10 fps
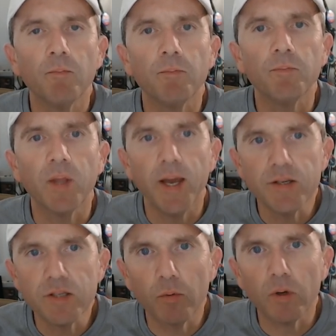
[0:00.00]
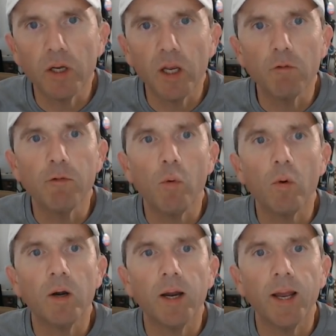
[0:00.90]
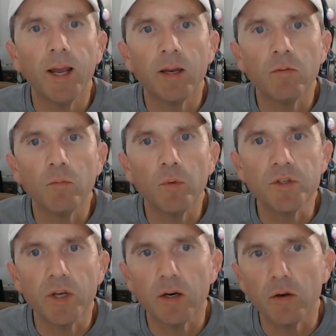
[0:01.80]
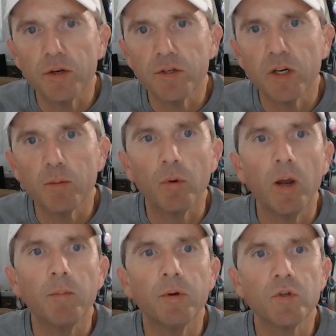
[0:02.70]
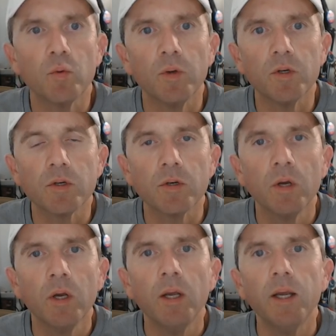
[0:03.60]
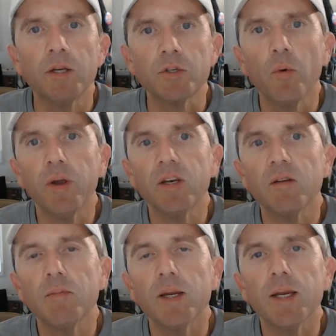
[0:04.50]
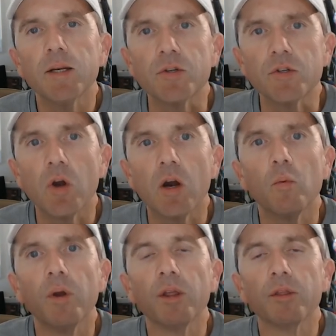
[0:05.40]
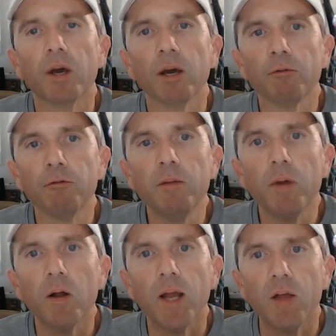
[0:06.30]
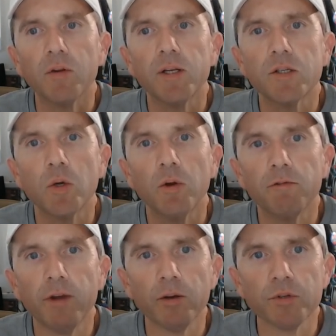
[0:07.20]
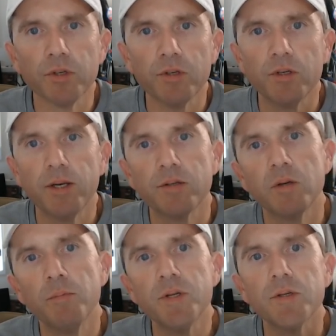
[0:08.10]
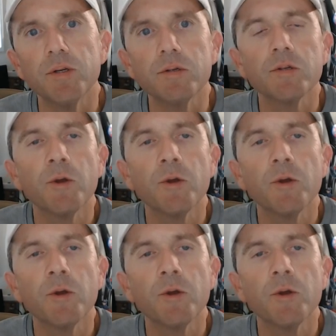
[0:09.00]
guests they were looking for, and we settled on a set of parameters, which is going to be to start with female athletes who have found success in business.